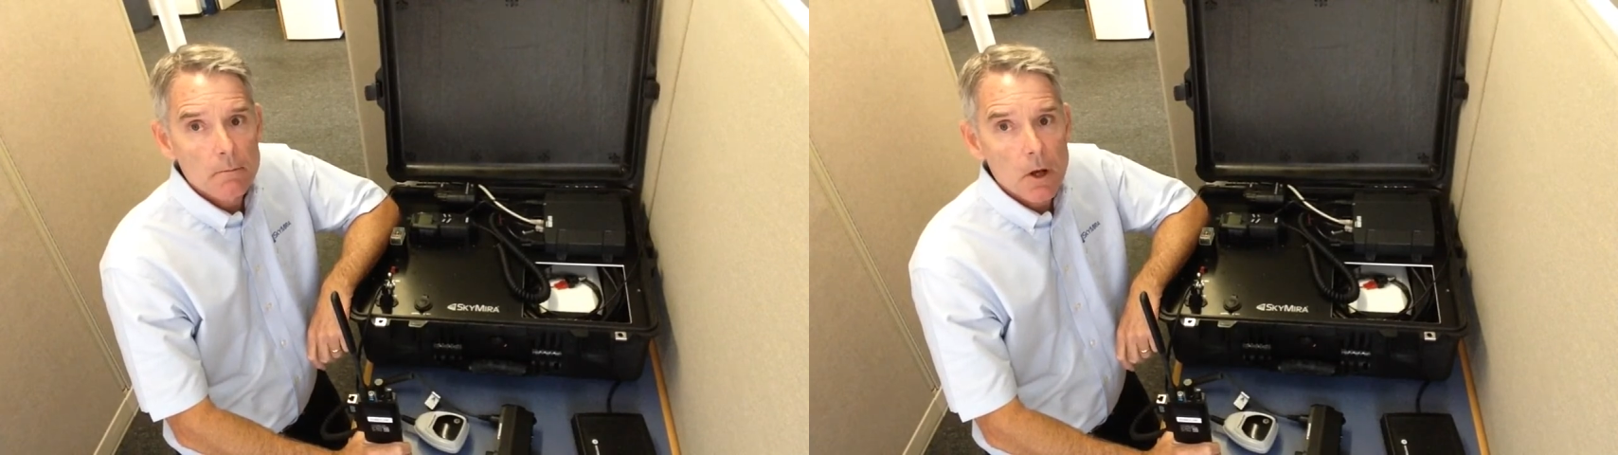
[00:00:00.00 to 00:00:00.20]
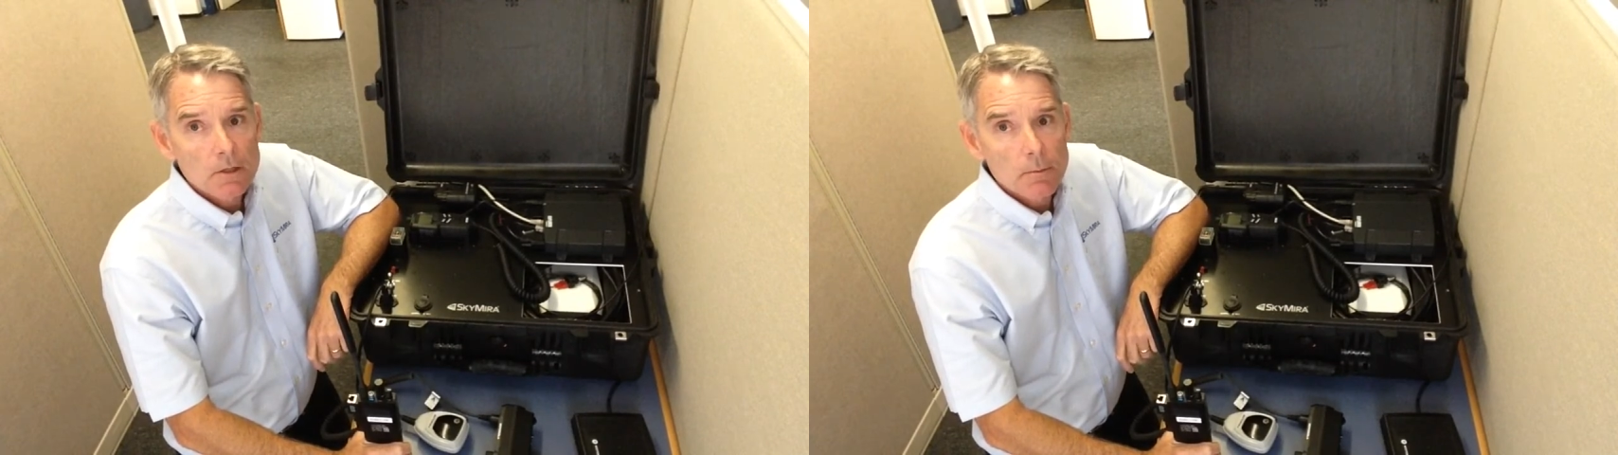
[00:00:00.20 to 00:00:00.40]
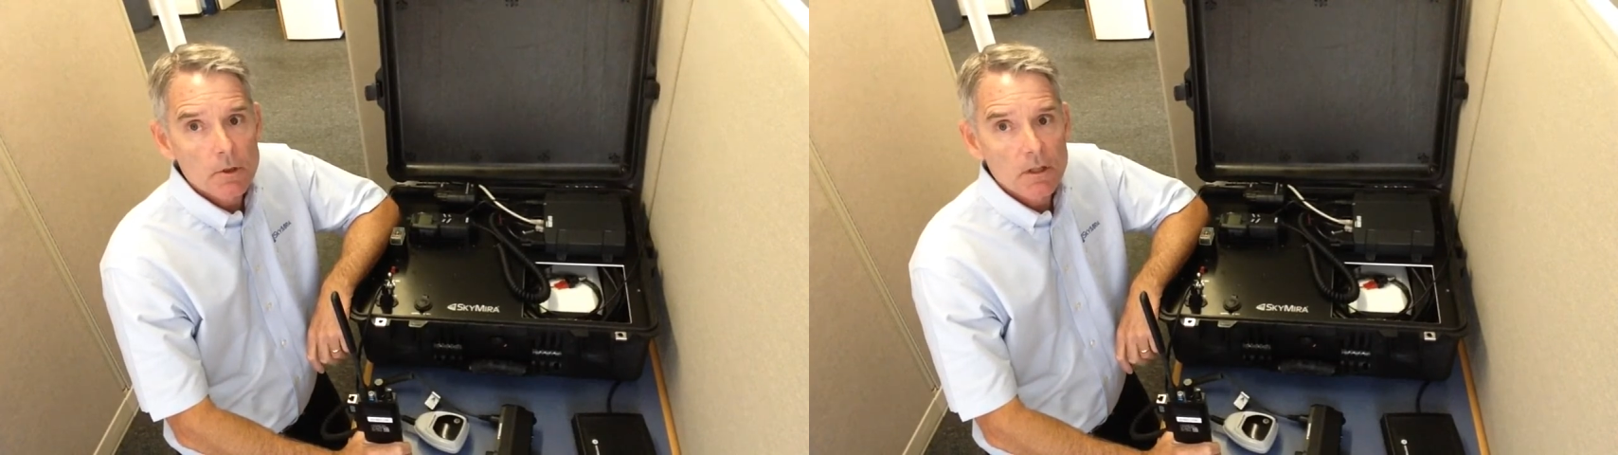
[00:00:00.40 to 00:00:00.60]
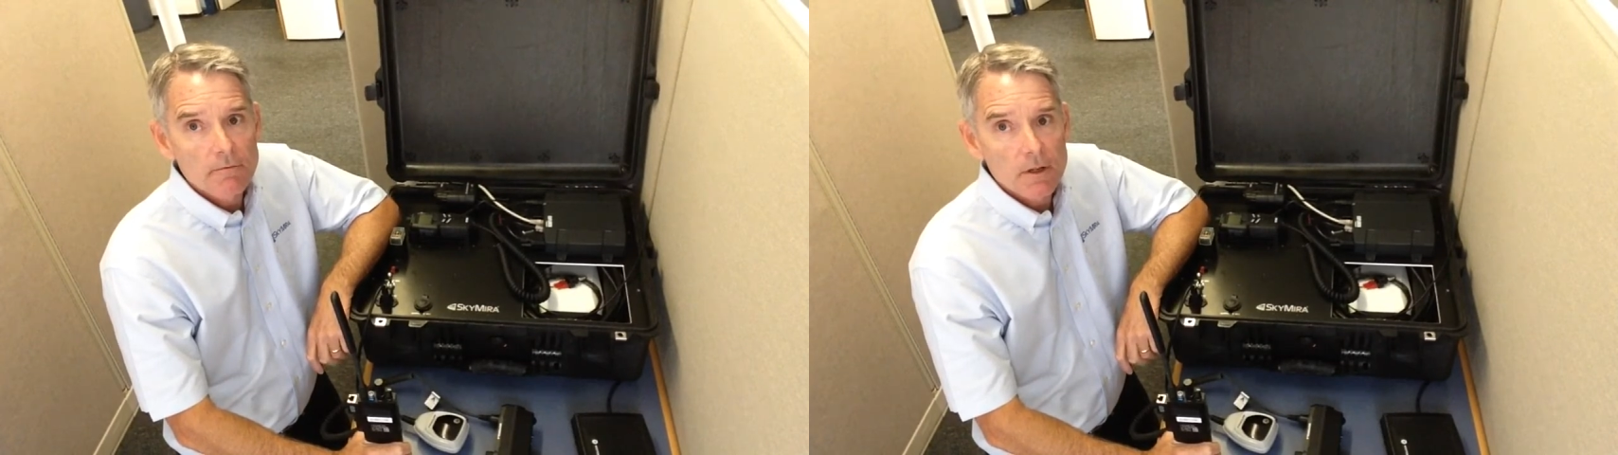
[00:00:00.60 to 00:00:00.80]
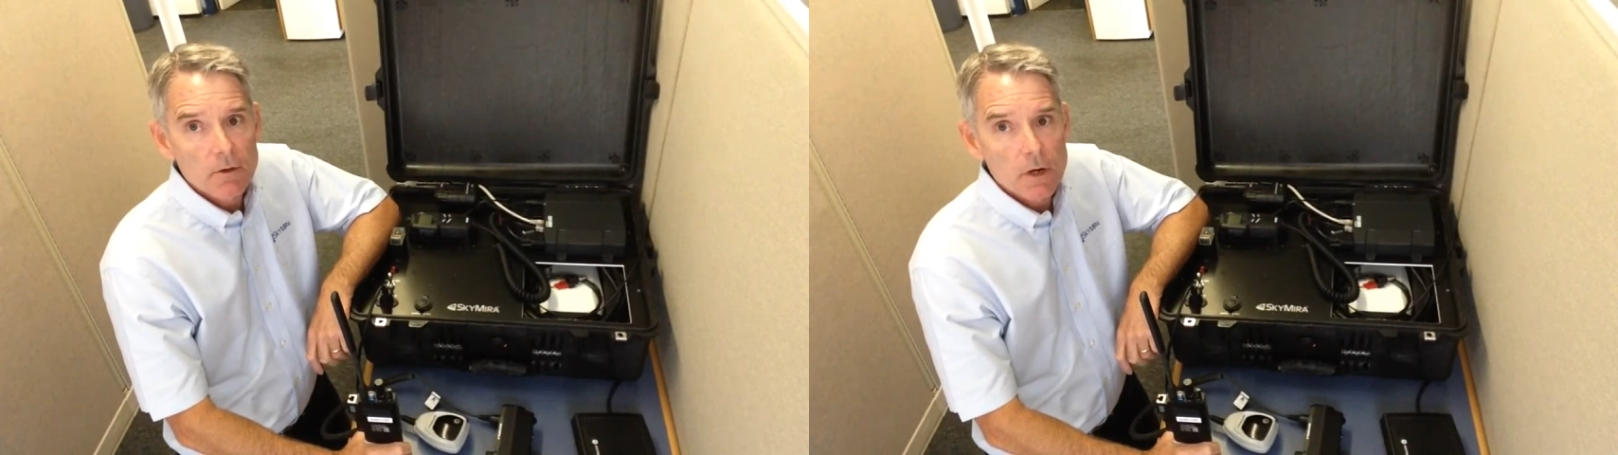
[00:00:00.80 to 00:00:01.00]
multiple
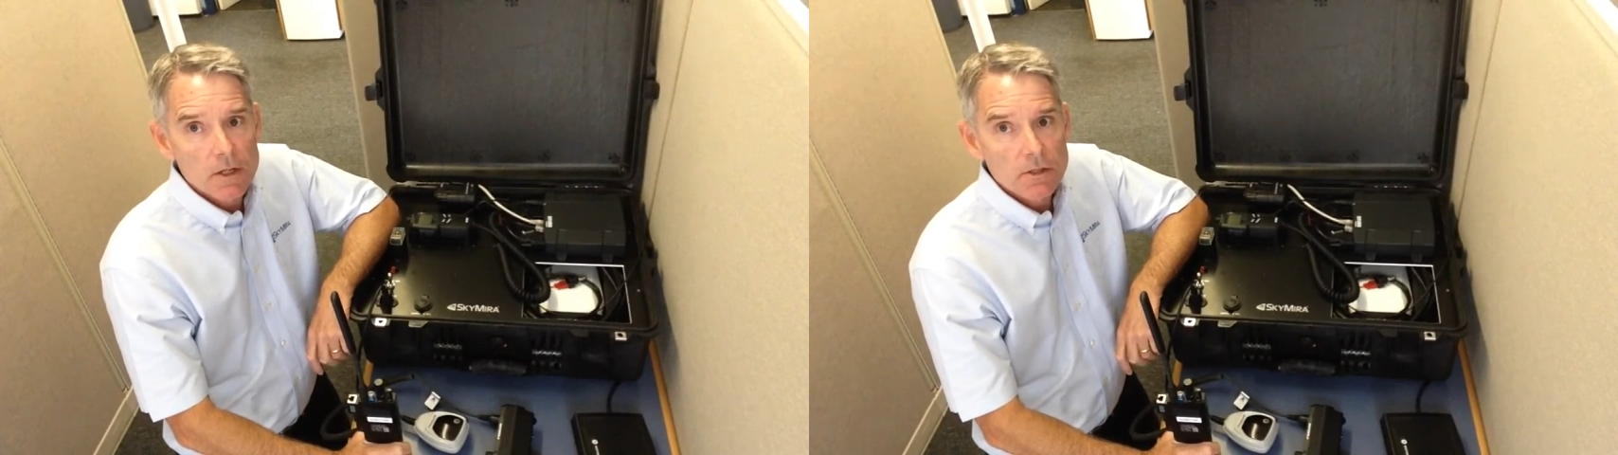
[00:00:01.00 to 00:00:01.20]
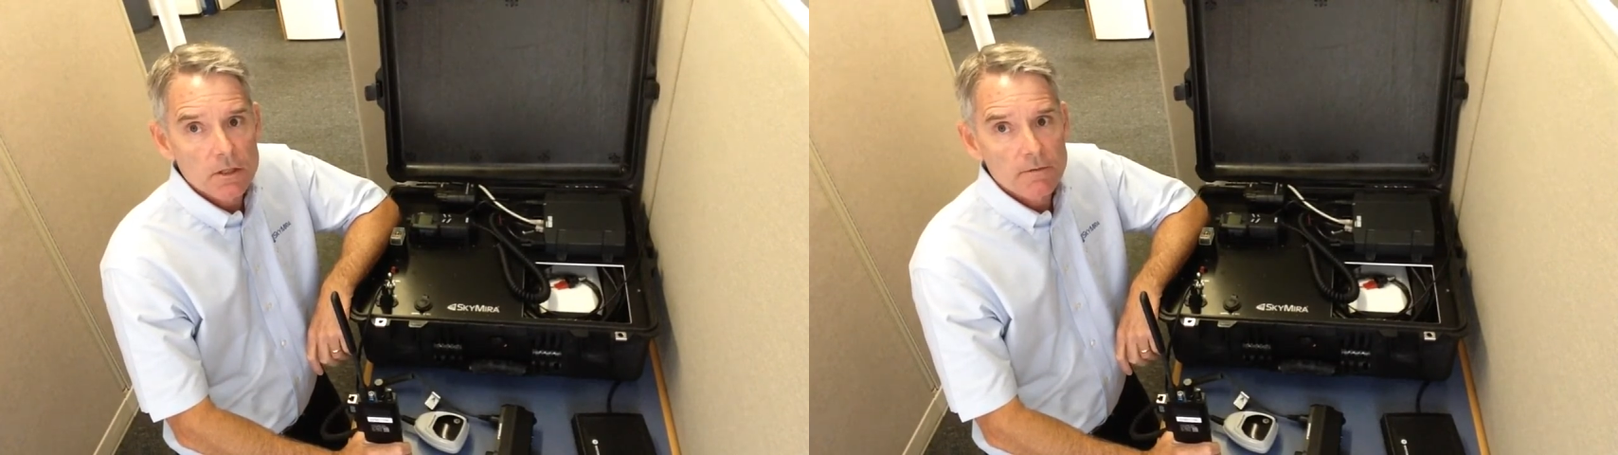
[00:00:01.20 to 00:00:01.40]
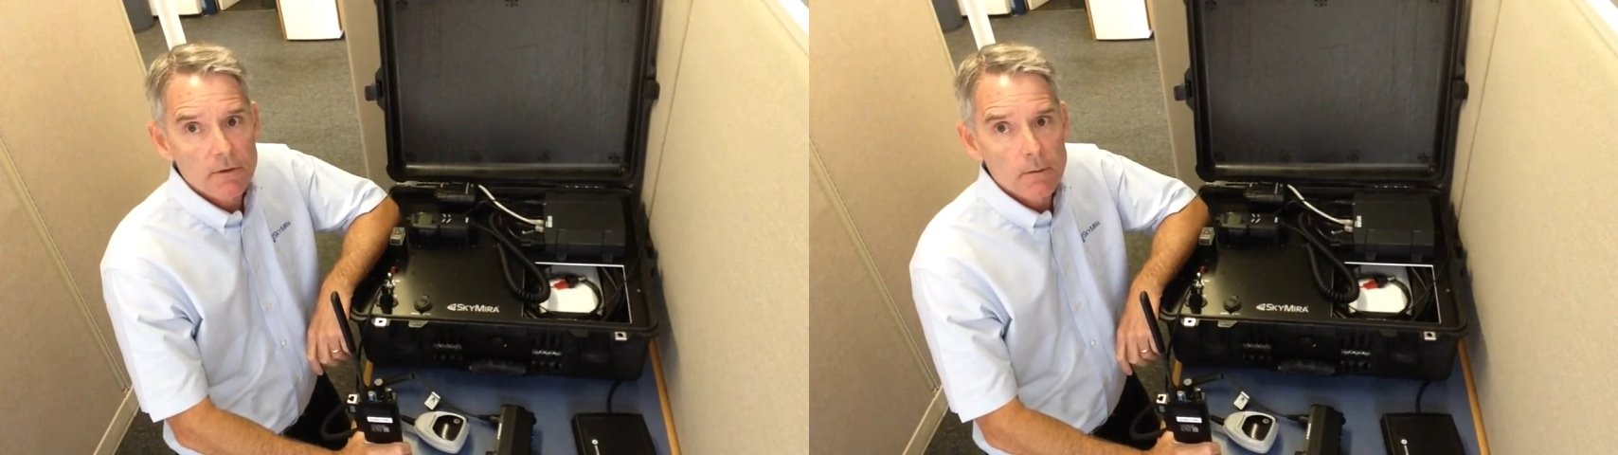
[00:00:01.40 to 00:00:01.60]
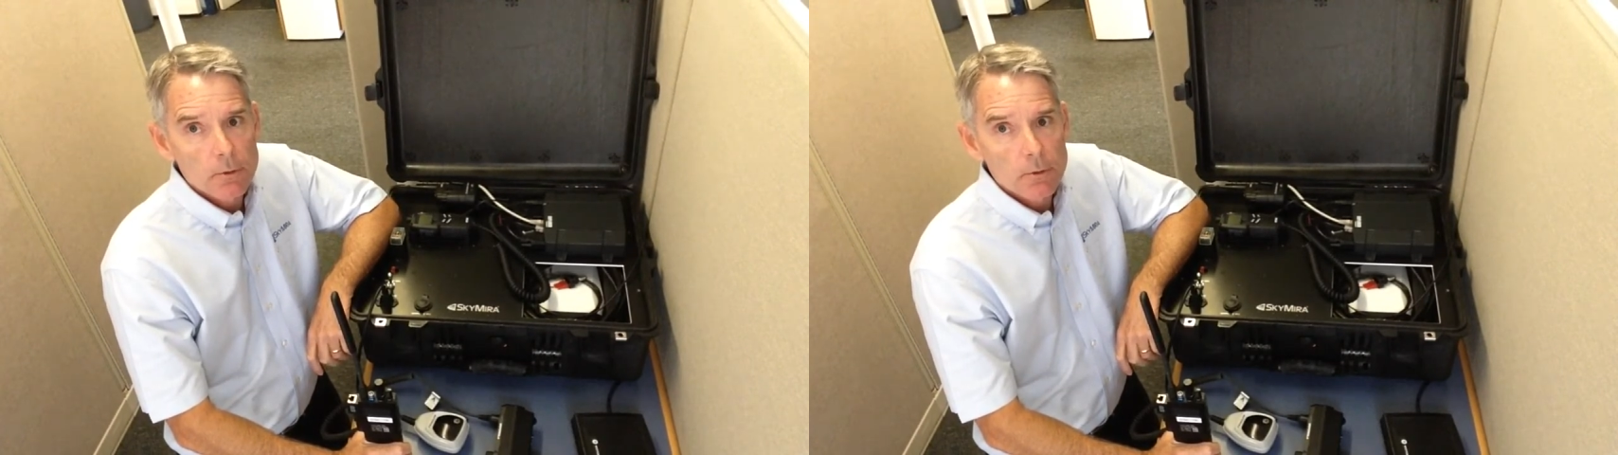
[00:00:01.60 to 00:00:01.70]
configurations for